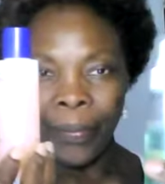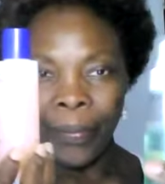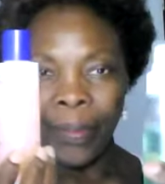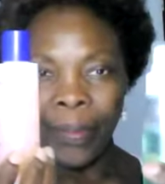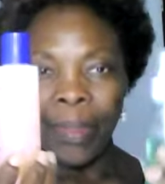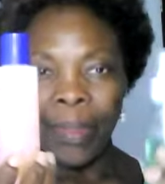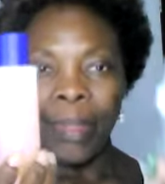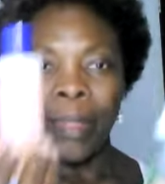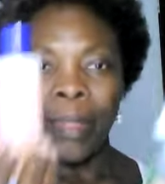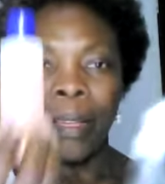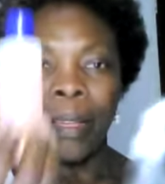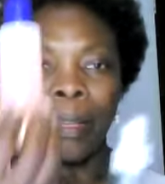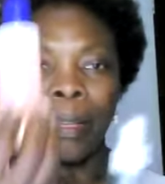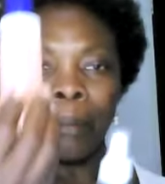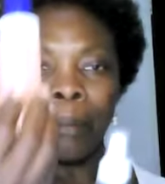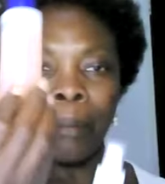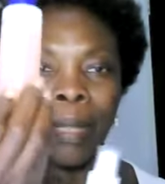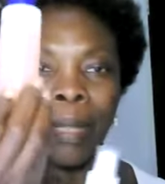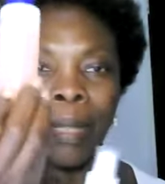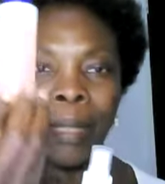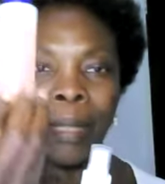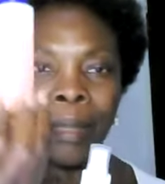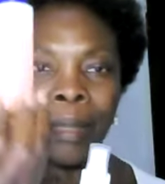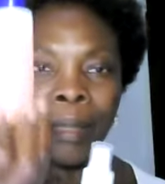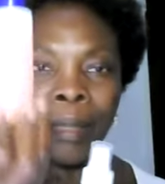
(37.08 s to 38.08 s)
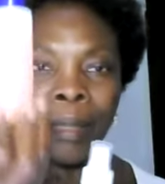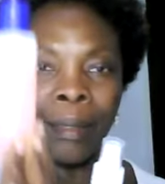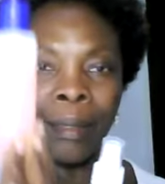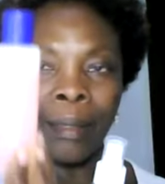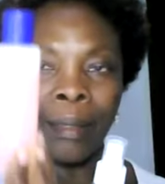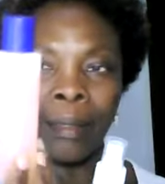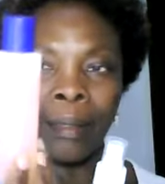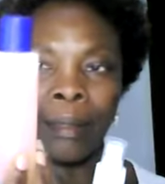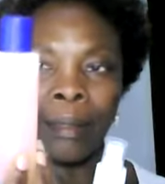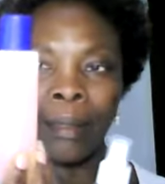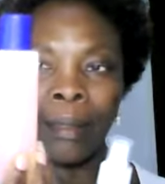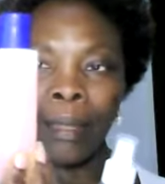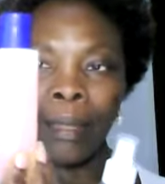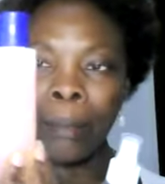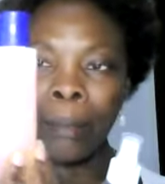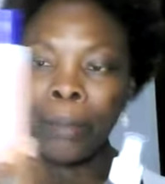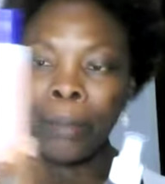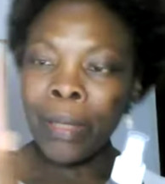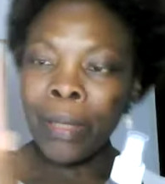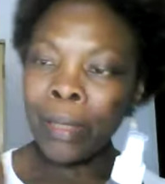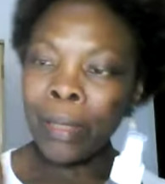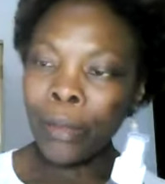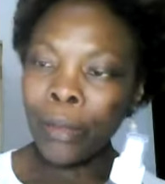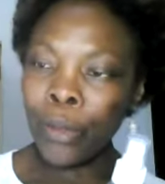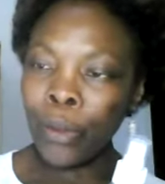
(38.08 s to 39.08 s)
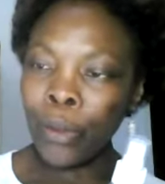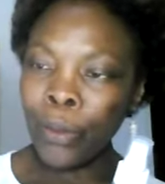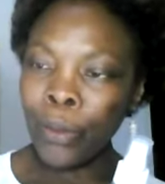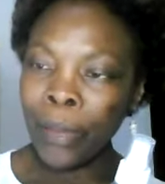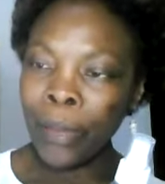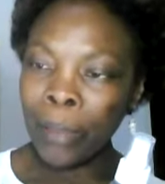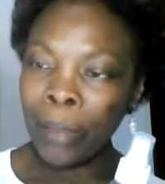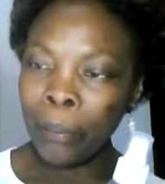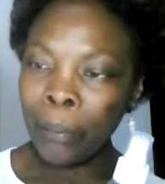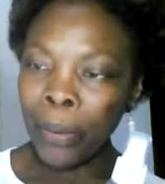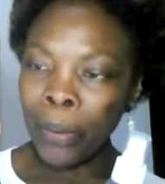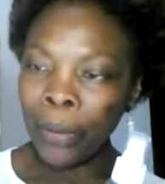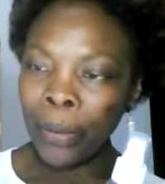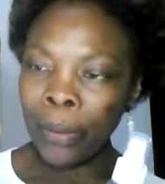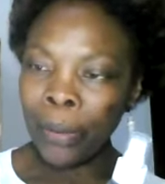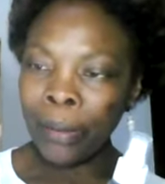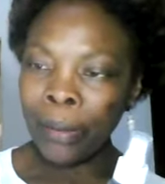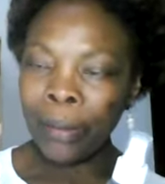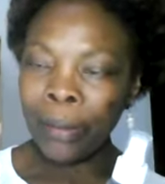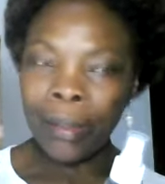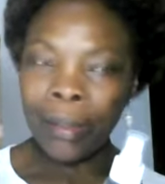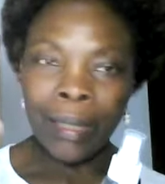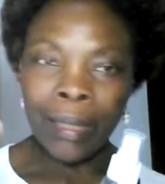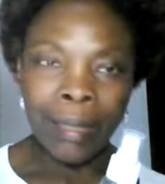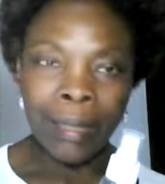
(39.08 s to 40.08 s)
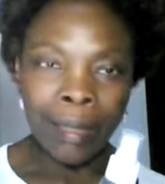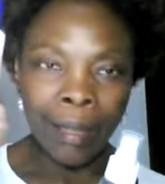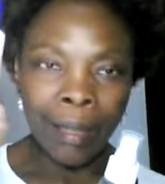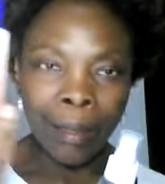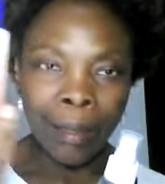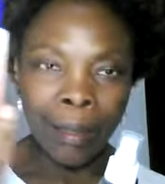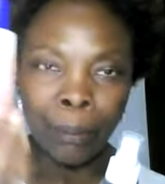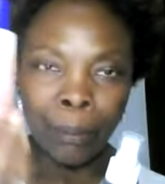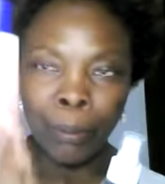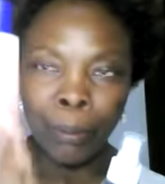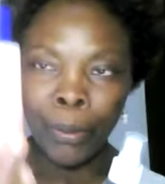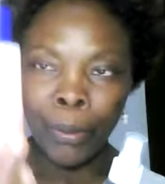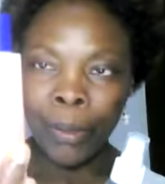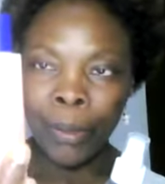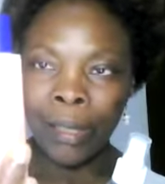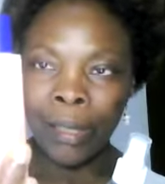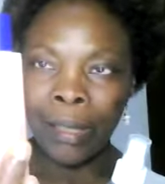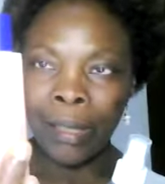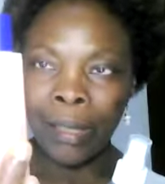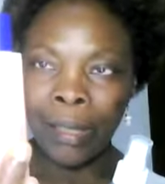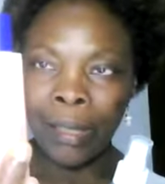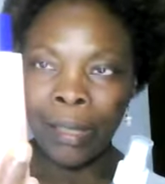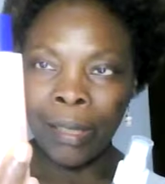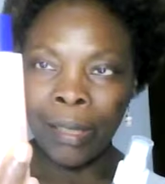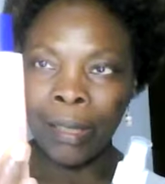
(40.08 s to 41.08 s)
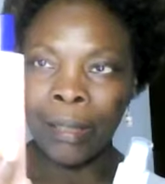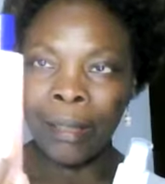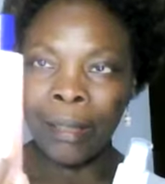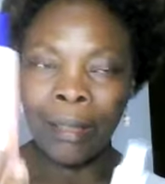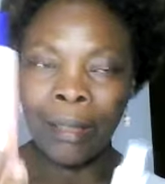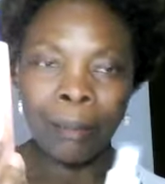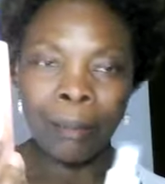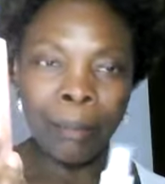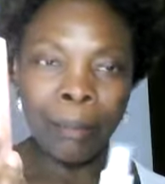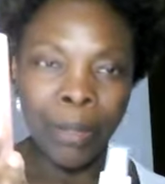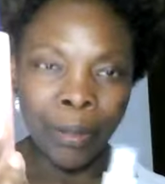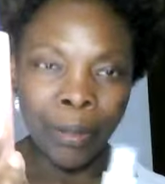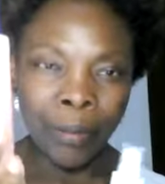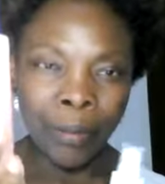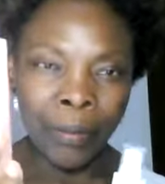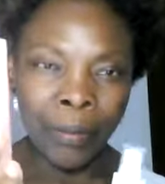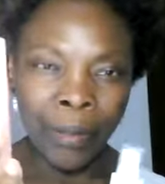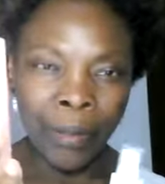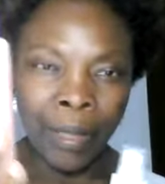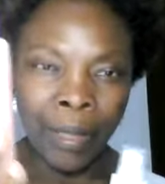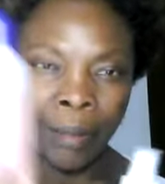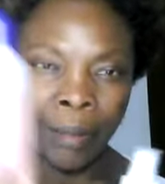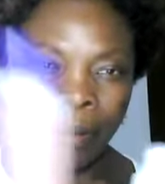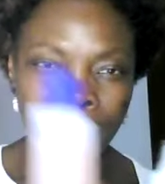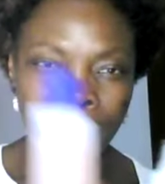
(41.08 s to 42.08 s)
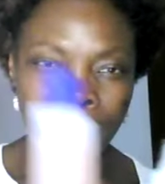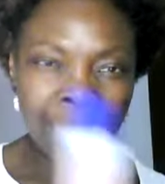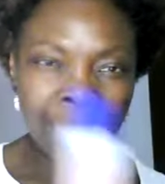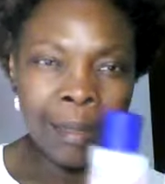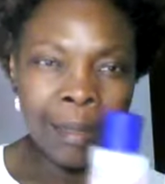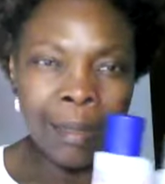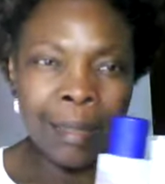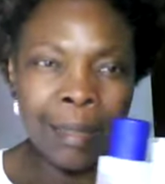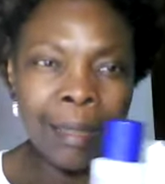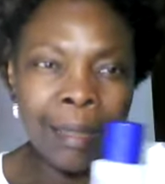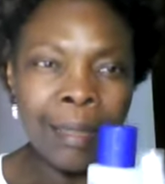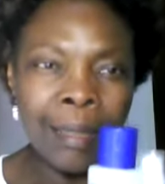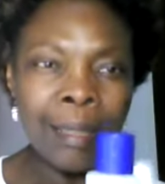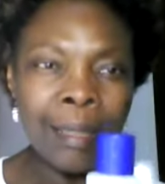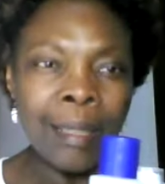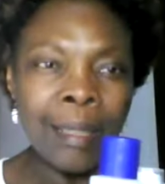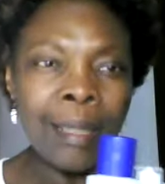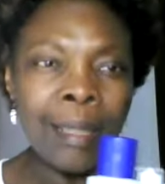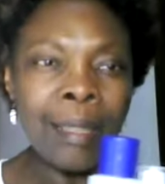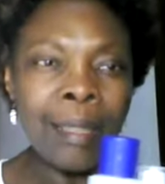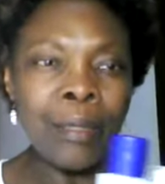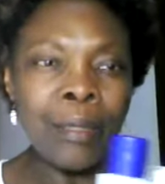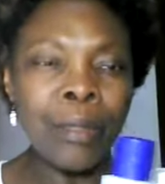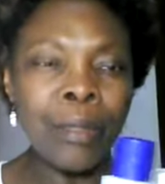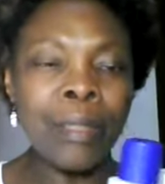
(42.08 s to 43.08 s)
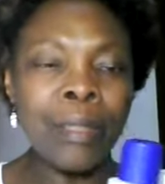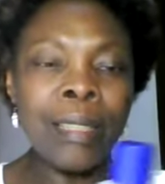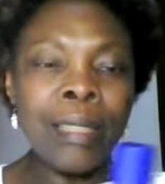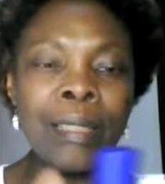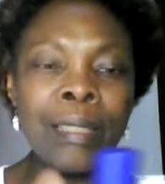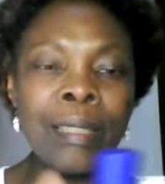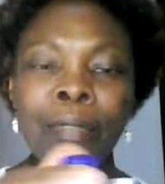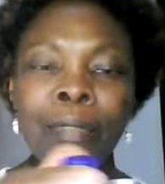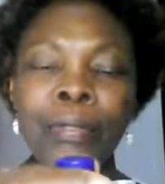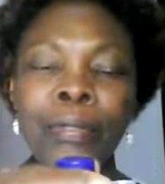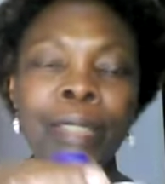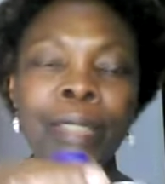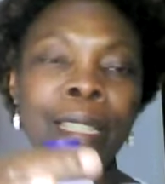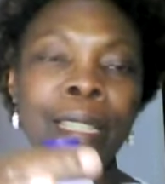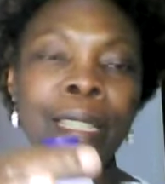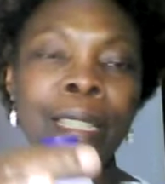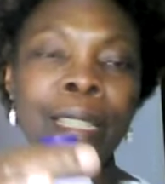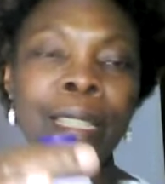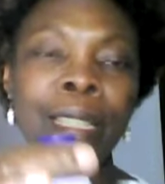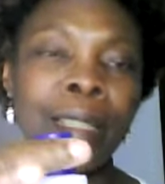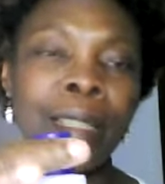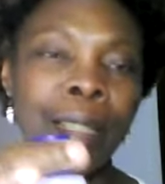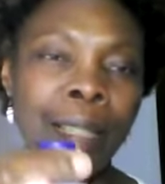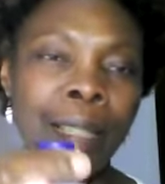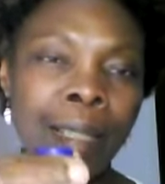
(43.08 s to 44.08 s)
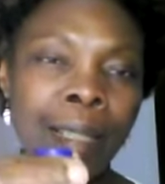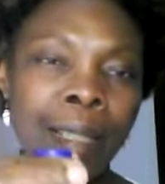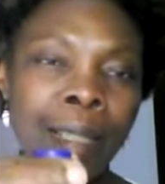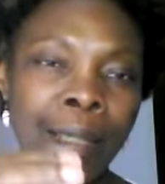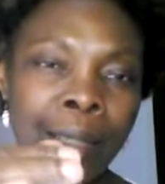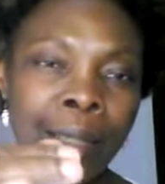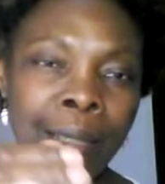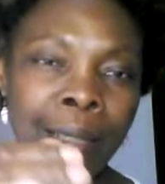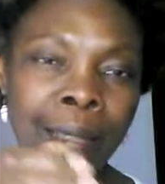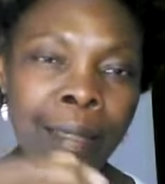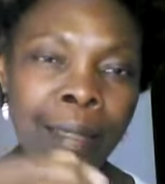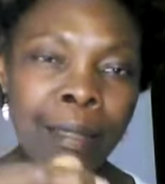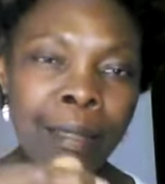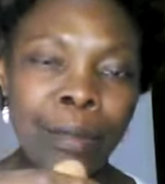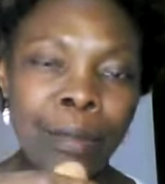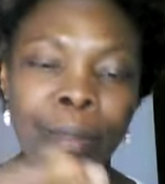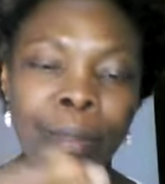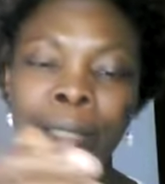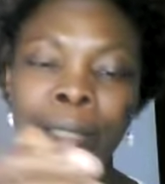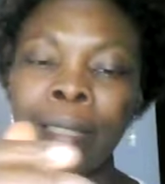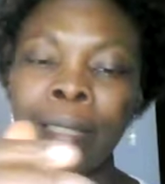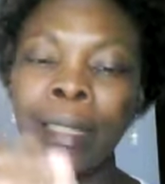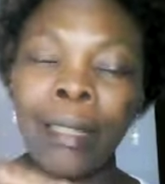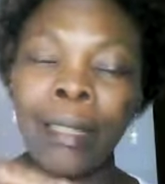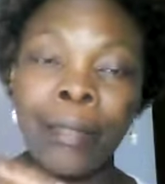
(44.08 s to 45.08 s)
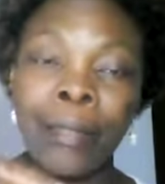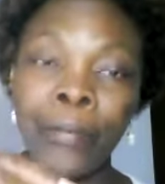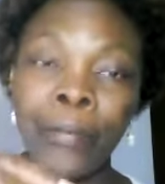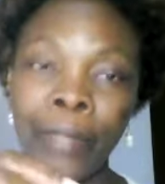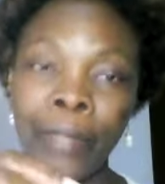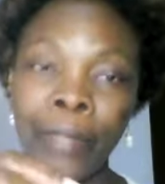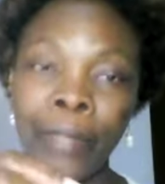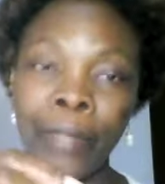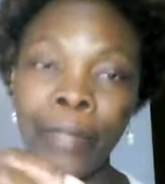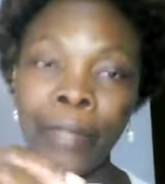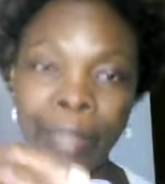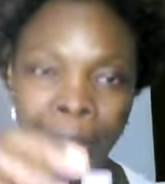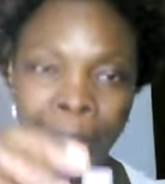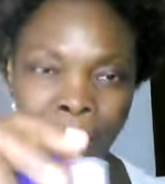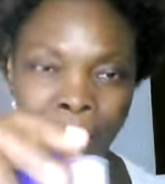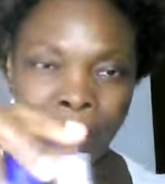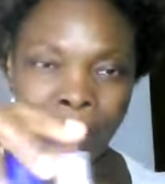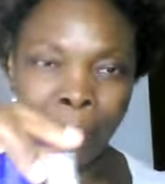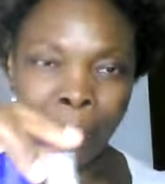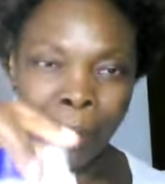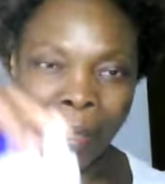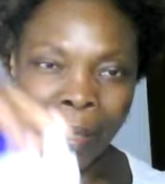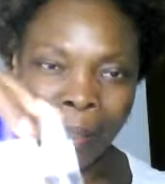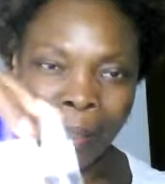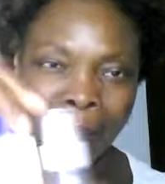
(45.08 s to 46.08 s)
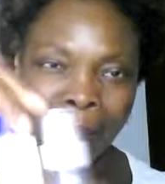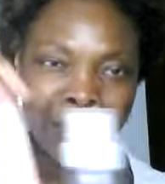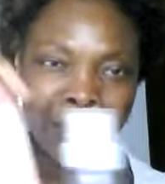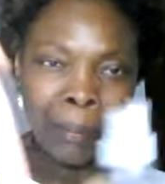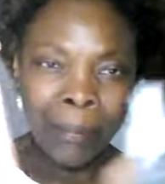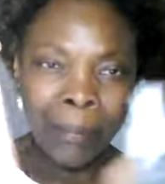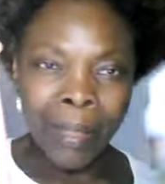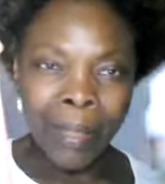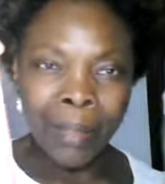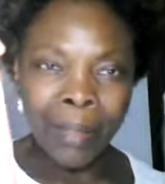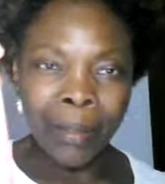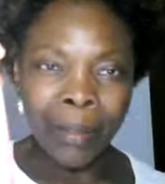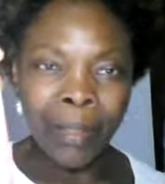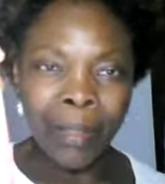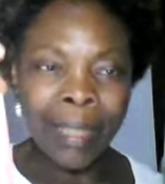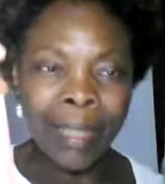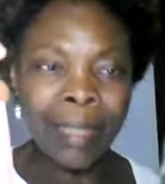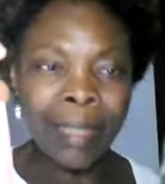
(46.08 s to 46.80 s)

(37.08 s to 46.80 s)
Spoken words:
and my empty toner bottle that I put in a bit of LDC and got a different color lid so that I can find it in my handbag, right?